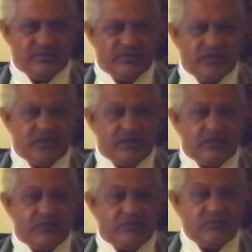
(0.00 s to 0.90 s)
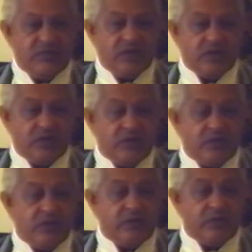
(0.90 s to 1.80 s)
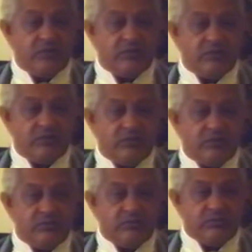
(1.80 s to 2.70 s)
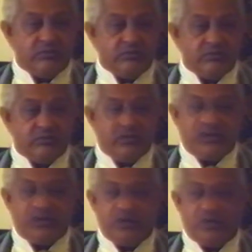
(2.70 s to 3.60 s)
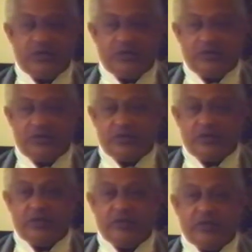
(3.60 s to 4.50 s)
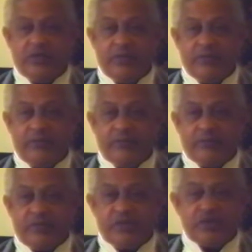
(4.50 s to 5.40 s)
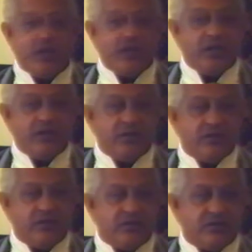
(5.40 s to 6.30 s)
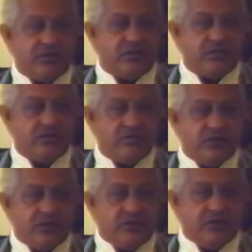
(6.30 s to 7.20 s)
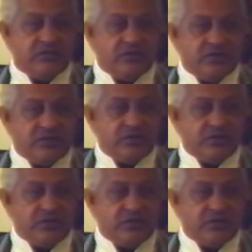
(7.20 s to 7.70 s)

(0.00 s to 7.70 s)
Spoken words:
And how can you blame them? How can you blame them? You can't blame a child in this